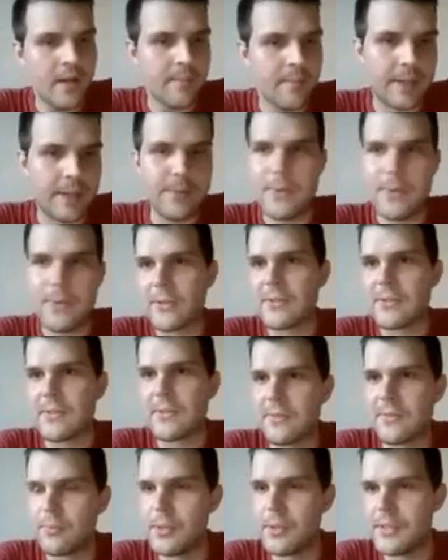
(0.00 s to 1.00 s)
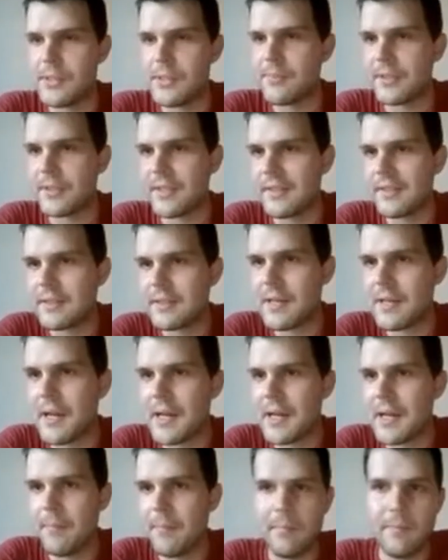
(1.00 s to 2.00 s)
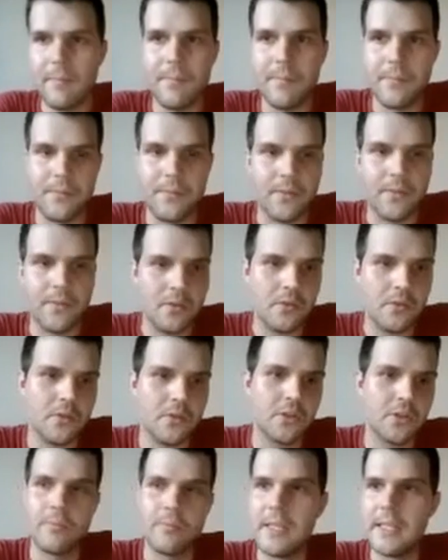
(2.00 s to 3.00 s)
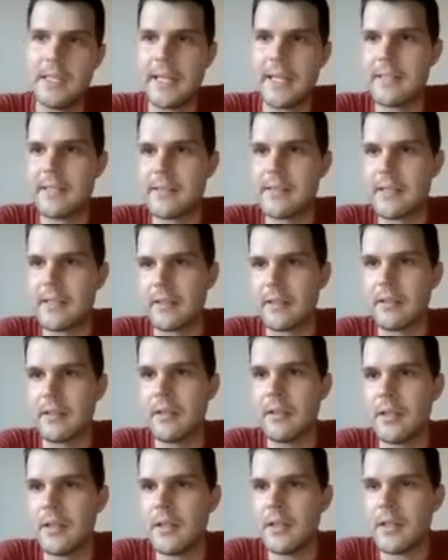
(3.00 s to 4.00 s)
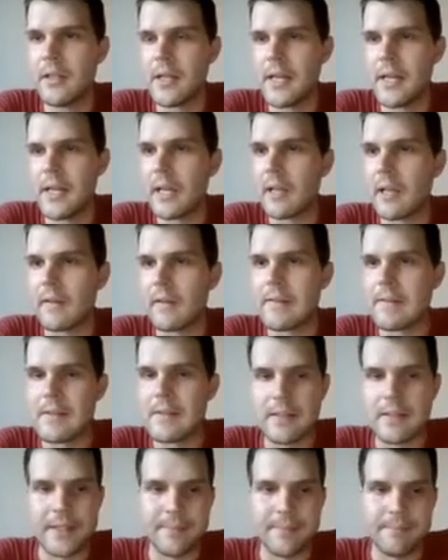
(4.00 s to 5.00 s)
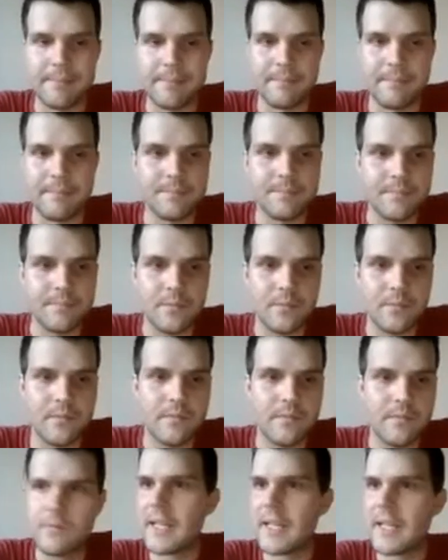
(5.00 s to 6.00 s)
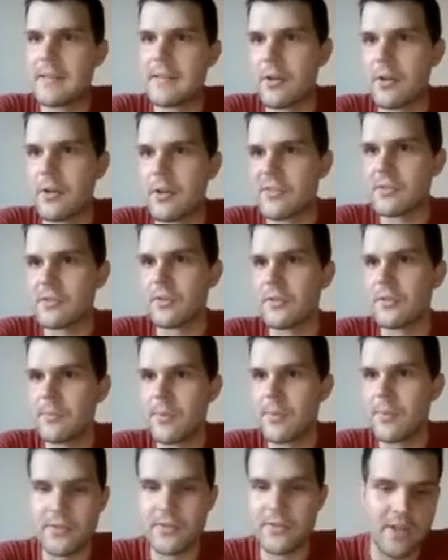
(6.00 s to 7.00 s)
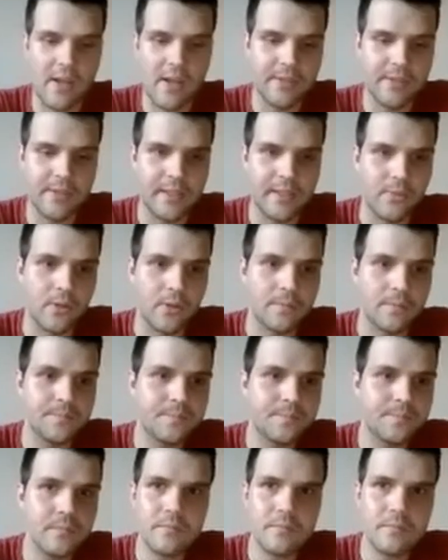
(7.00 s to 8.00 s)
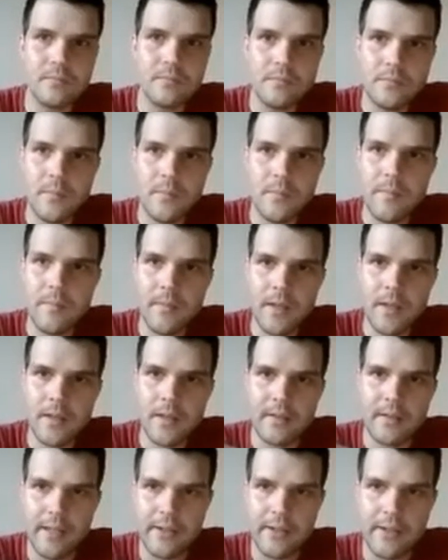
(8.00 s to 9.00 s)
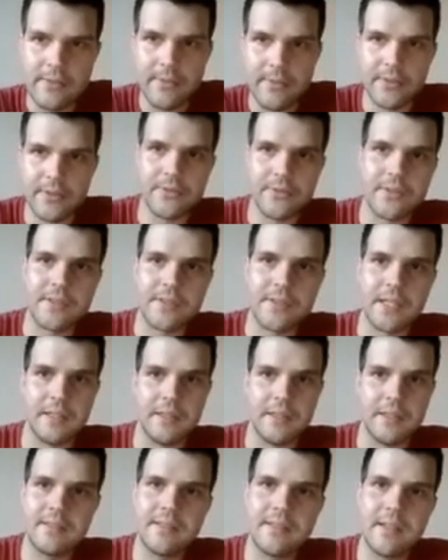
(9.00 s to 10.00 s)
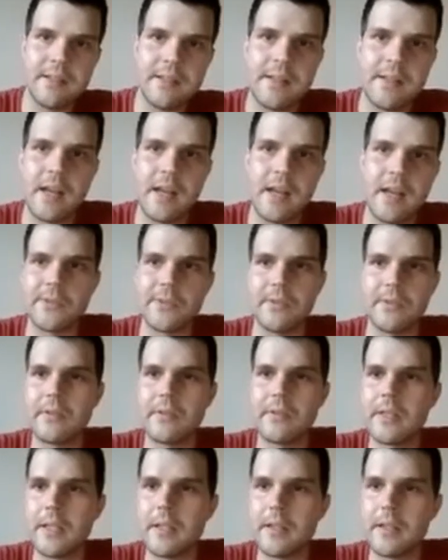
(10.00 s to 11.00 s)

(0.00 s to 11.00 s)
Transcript: by thousands of policemen at the time, humiliating. And um, that's also not supposed to happen anymore there is one of those scenes that happened. Uh,